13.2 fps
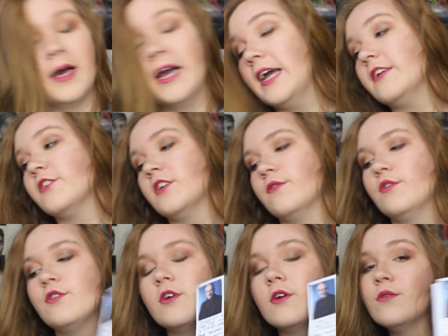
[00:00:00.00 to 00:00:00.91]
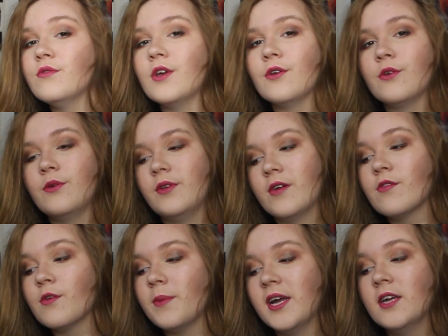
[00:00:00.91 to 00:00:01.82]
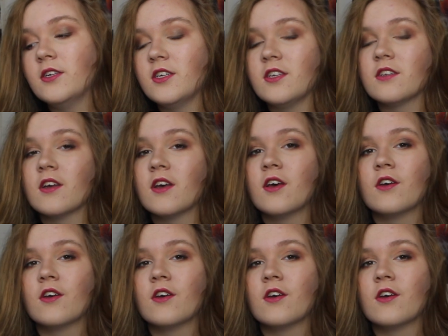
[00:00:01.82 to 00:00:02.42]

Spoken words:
Page. And if you don't know who Neville Page is,